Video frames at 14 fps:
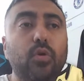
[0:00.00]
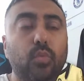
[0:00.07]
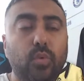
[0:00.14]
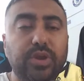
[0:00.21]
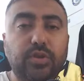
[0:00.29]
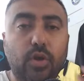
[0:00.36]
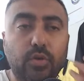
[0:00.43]

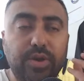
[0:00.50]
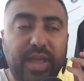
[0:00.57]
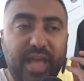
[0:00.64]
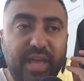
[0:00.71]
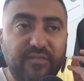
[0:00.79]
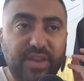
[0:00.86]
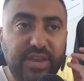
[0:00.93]
We don't
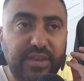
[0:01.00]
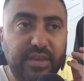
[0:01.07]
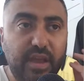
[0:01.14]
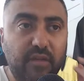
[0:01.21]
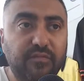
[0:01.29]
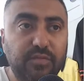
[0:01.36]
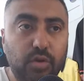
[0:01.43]
have
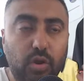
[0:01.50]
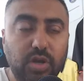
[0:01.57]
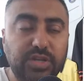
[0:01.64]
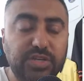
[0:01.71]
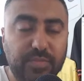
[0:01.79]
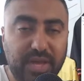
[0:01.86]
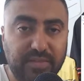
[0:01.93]
enough
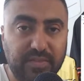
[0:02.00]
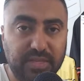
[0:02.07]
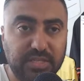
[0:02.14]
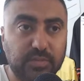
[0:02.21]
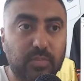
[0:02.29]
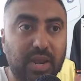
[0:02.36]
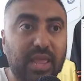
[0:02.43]
knowledge about
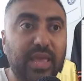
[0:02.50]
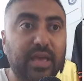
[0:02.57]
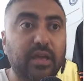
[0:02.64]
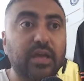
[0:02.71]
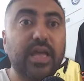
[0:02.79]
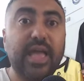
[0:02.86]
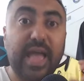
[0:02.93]
this
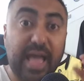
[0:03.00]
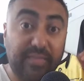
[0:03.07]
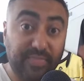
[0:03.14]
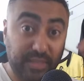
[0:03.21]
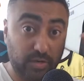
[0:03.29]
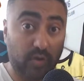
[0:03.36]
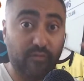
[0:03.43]
player at
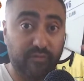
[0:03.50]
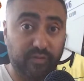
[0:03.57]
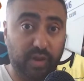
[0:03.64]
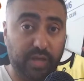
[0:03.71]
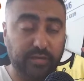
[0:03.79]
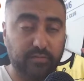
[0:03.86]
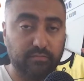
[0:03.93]
the top flight.